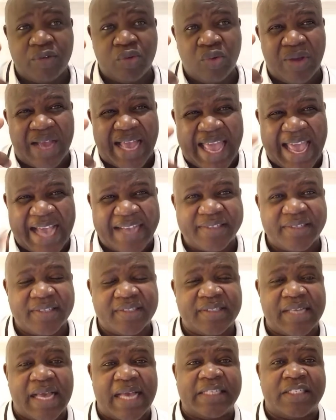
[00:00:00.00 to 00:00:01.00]
to
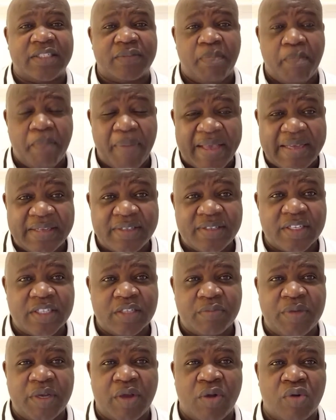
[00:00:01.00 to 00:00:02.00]
exercise patience,
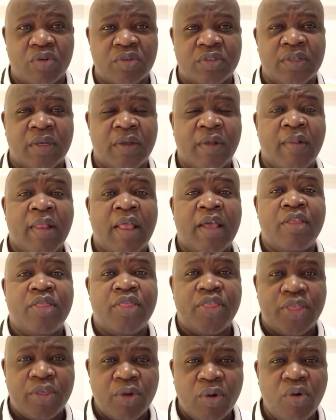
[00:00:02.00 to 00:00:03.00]
because
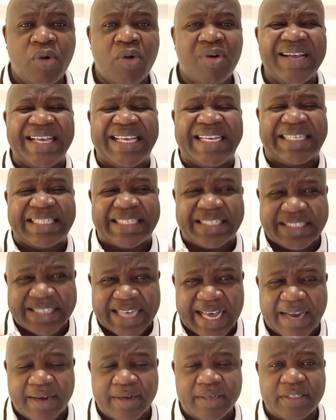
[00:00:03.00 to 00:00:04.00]
though it
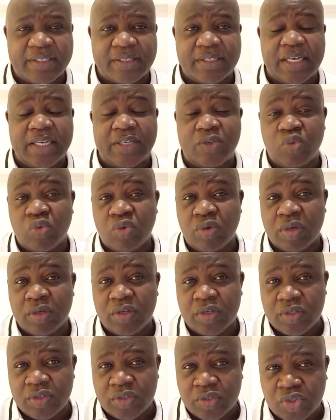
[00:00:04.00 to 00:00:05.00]
tarries, it will
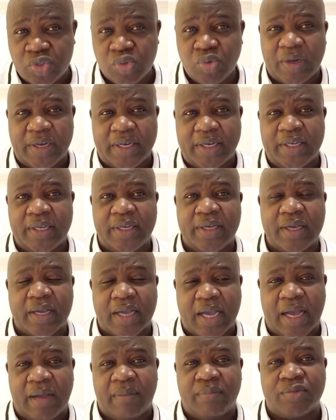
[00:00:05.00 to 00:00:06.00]
surely
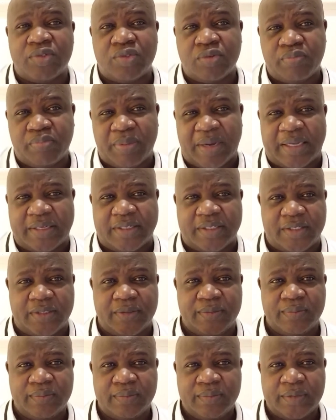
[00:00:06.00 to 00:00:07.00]
come to pass.
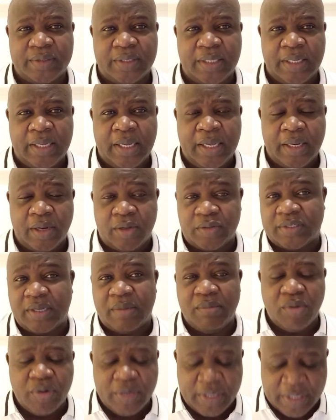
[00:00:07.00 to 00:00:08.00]
Now,
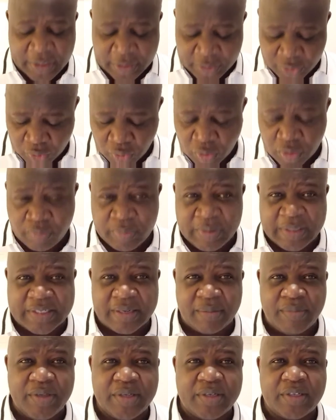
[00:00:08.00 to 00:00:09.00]
somebody told me
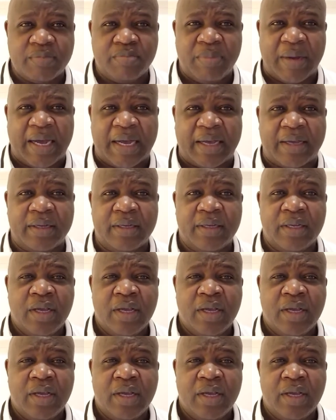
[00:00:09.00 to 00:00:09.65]
some years back,